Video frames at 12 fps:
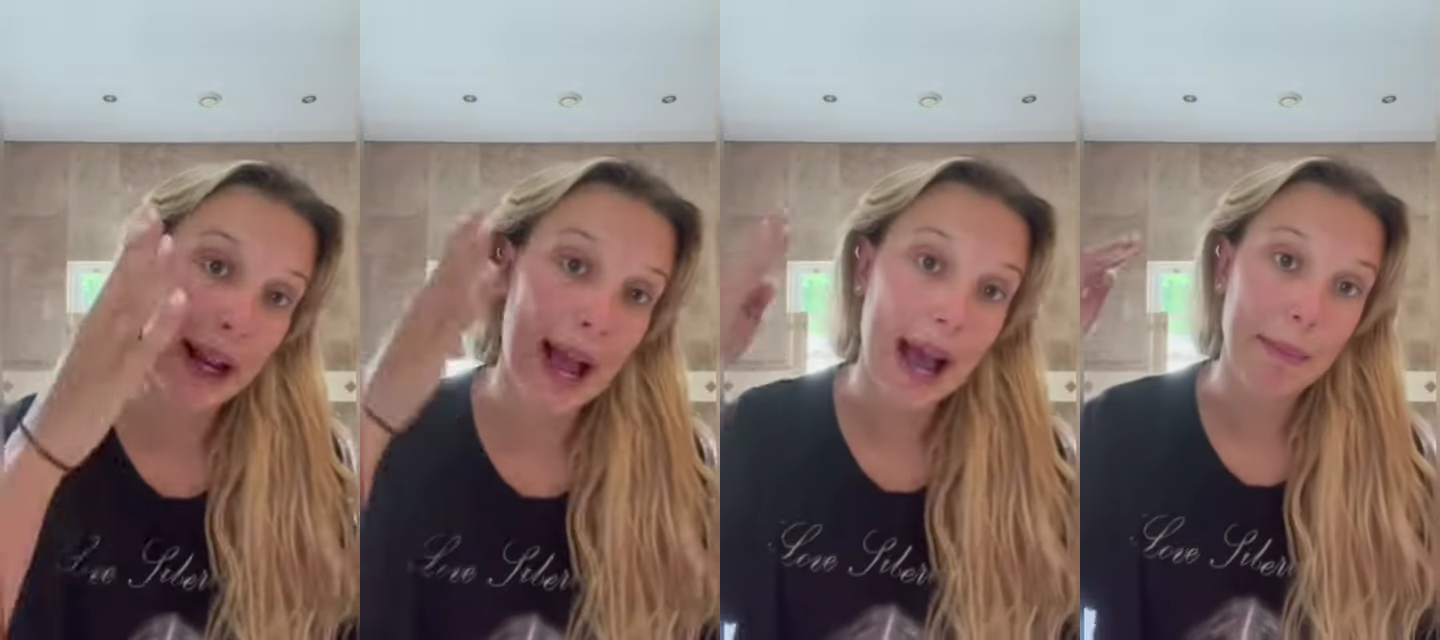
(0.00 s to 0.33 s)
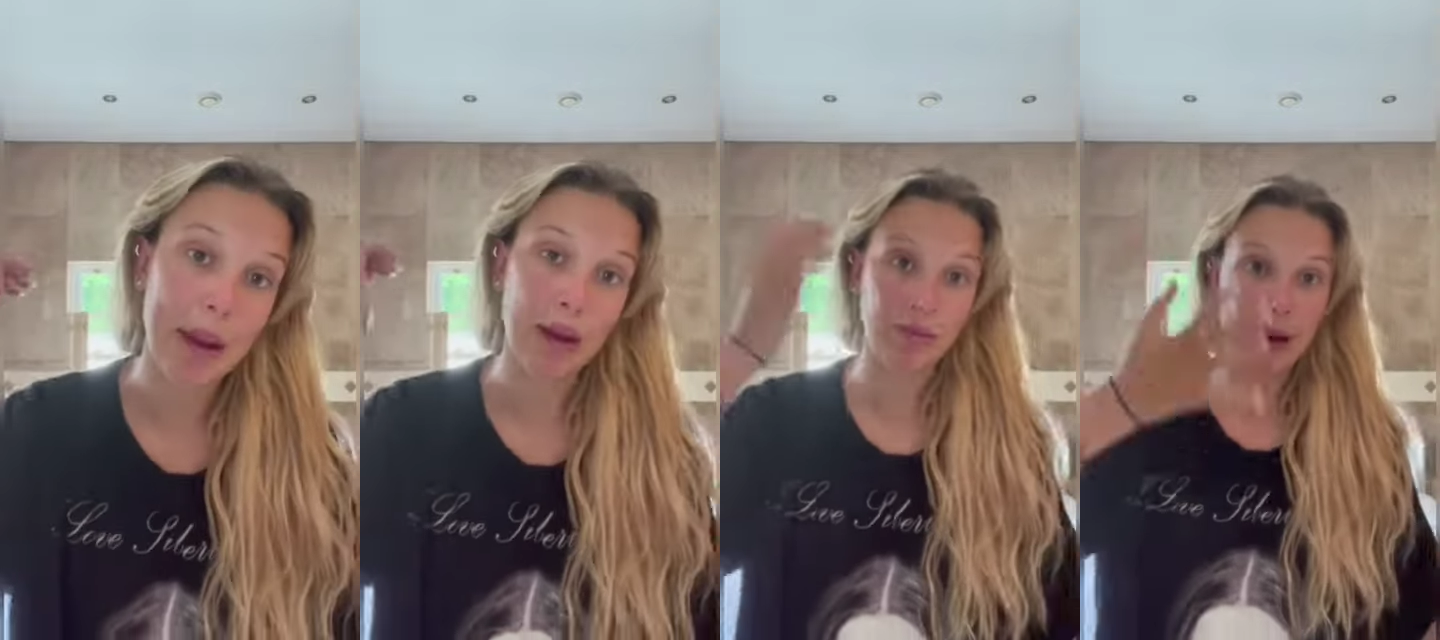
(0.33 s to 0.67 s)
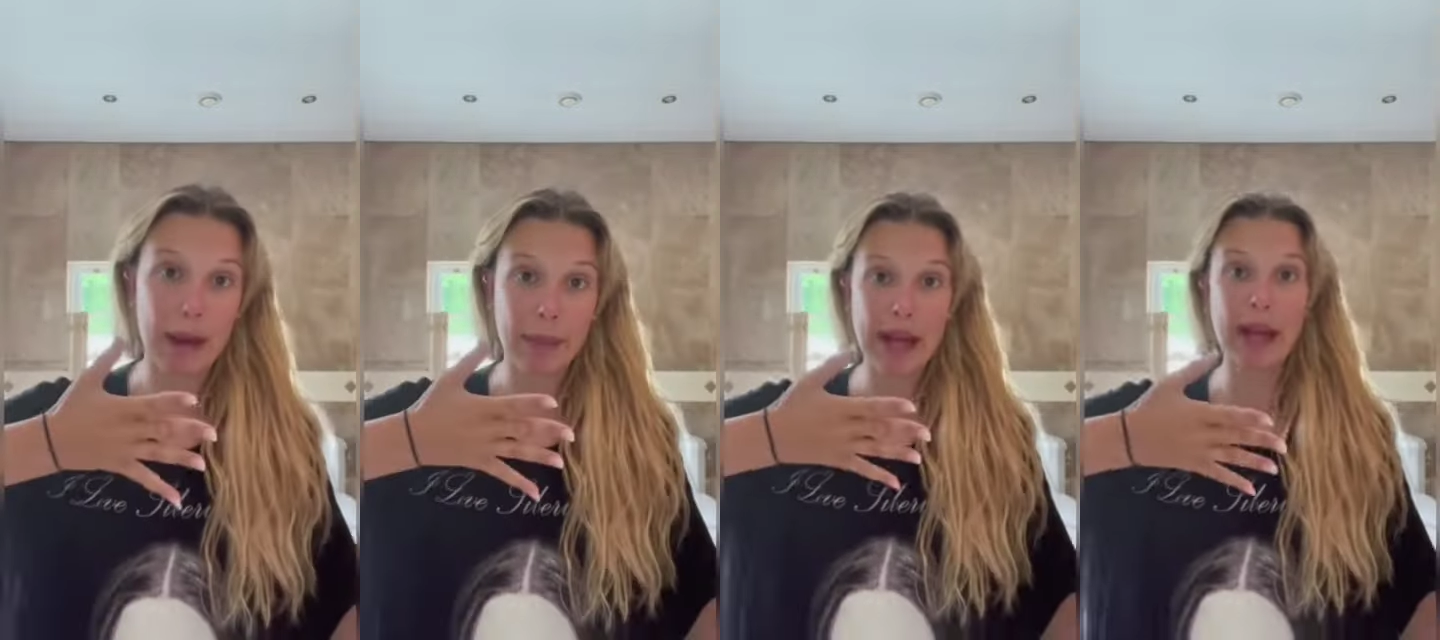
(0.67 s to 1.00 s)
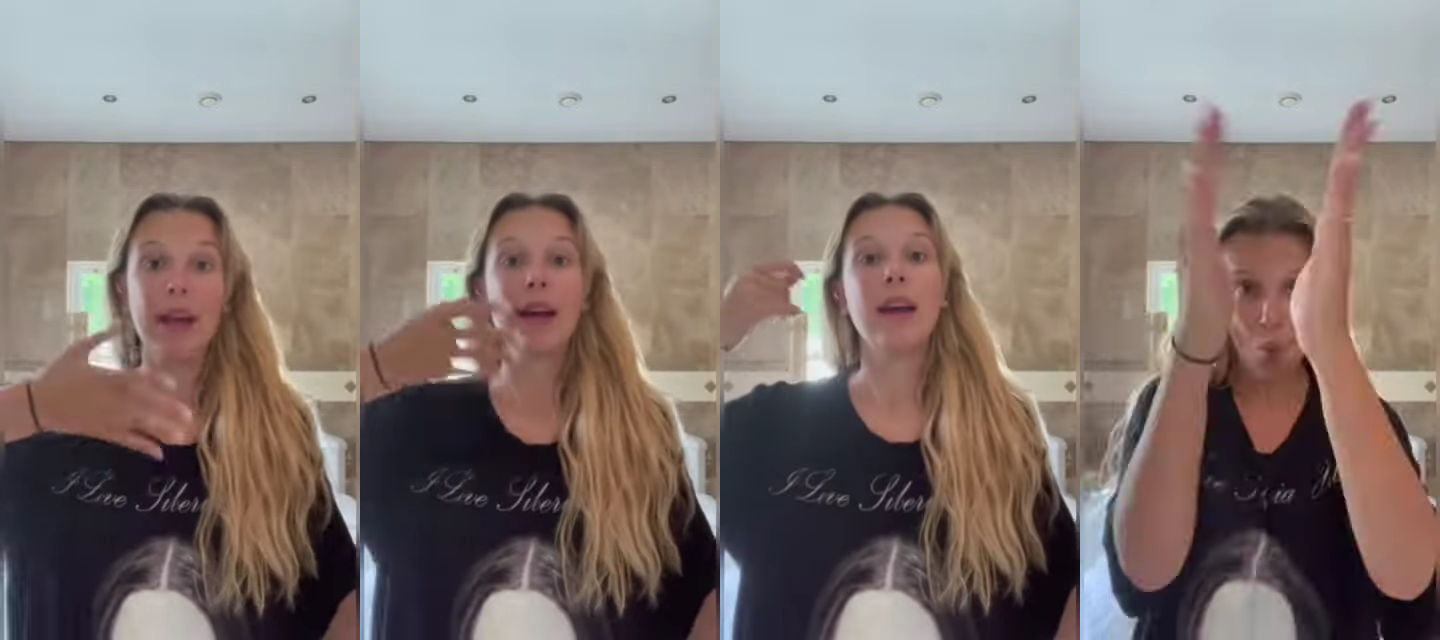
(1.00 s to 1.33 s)
Cat, my rabbit,
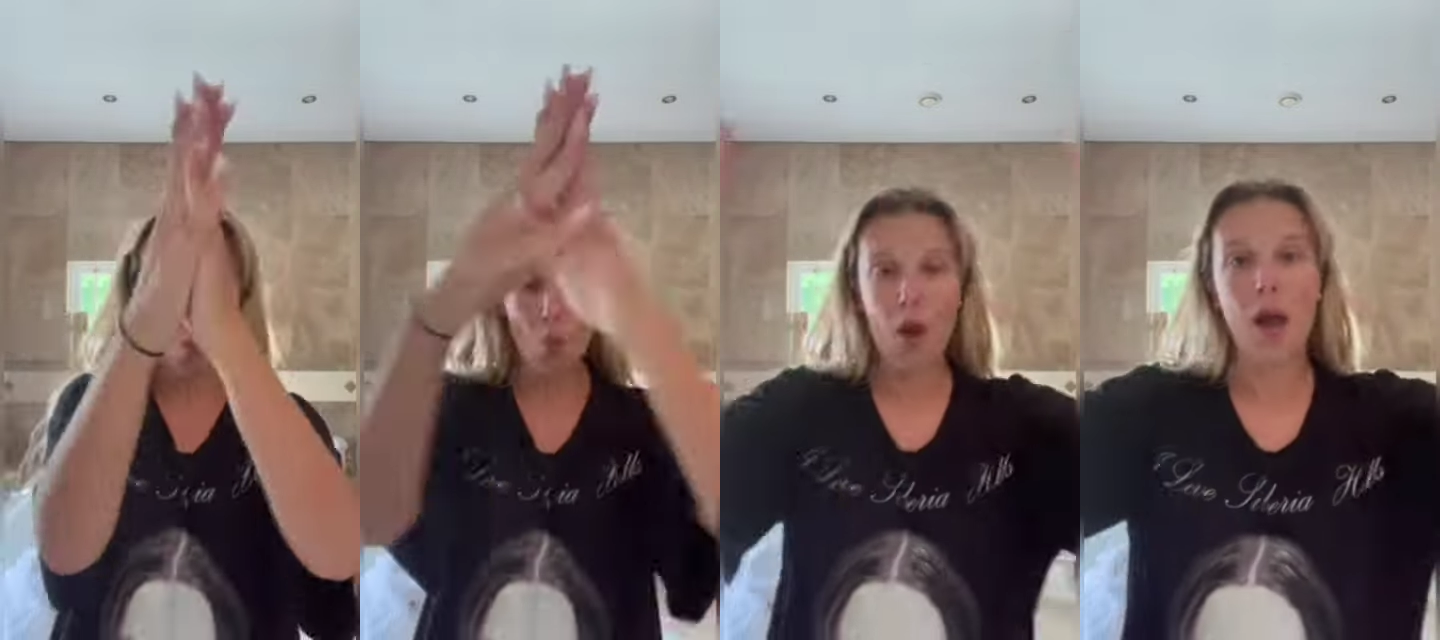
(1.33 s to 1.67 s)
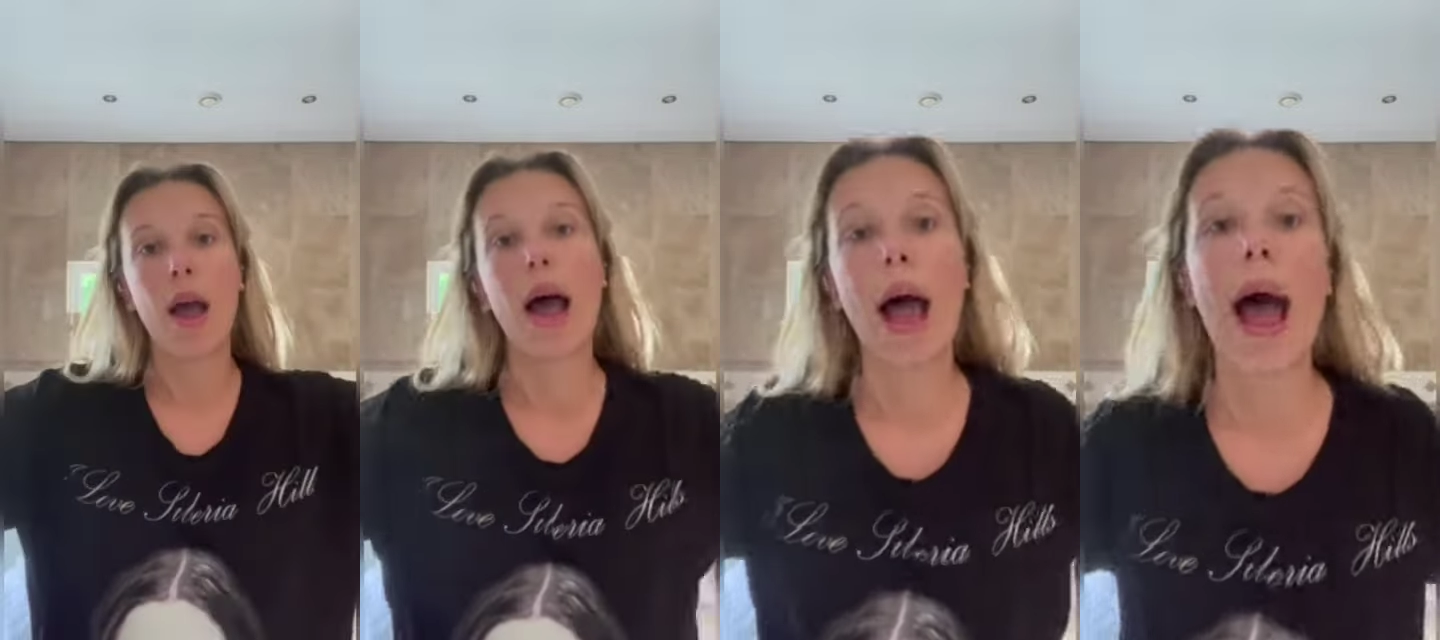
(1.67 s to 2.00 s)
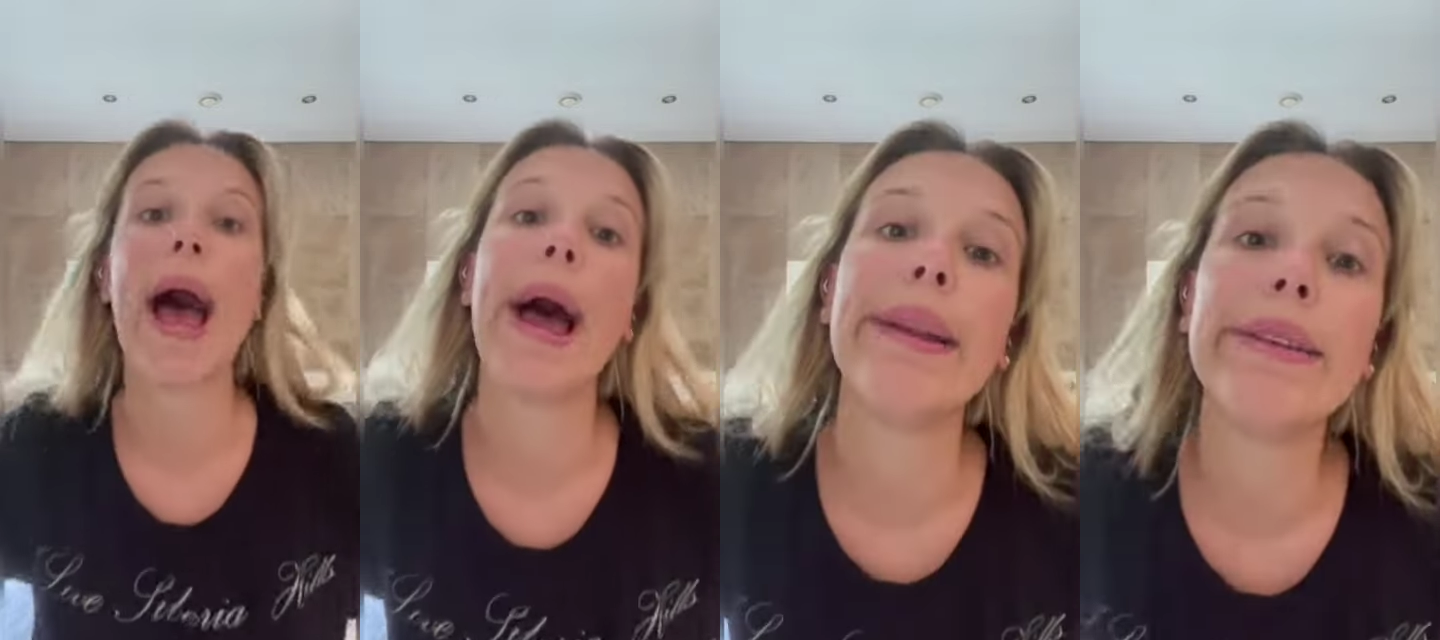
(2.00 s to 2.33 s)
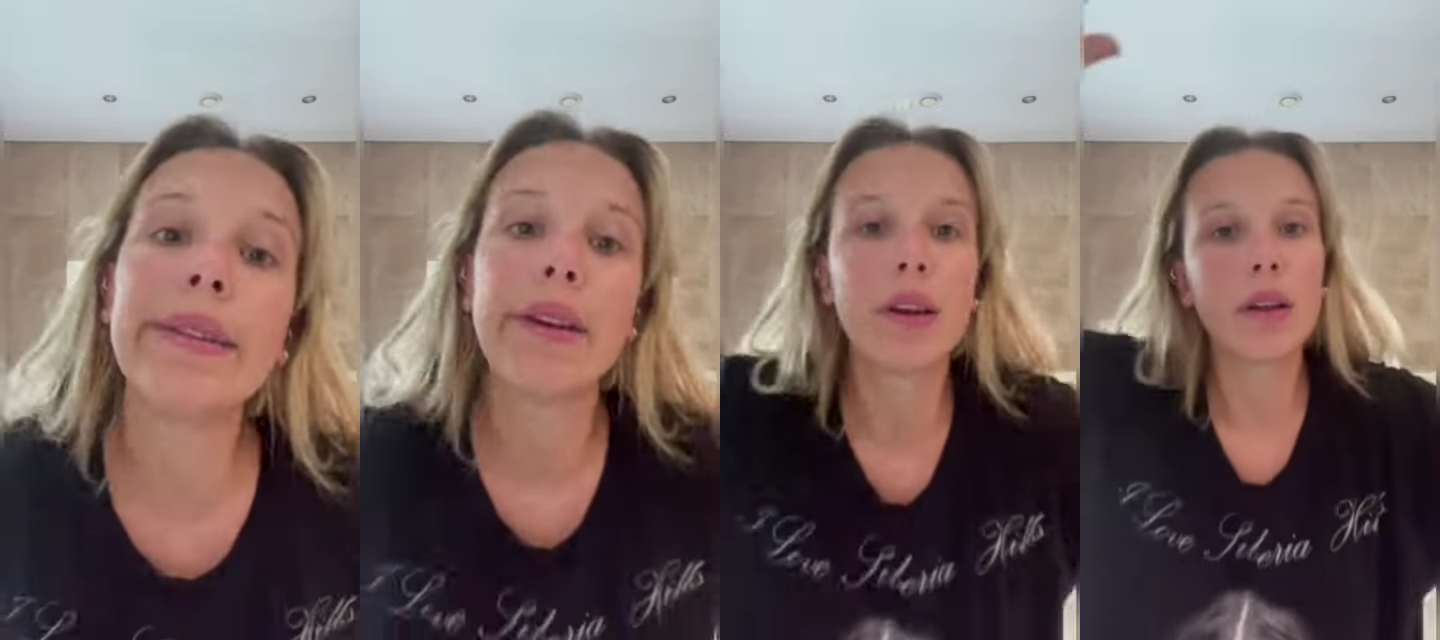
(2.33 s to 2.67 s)
and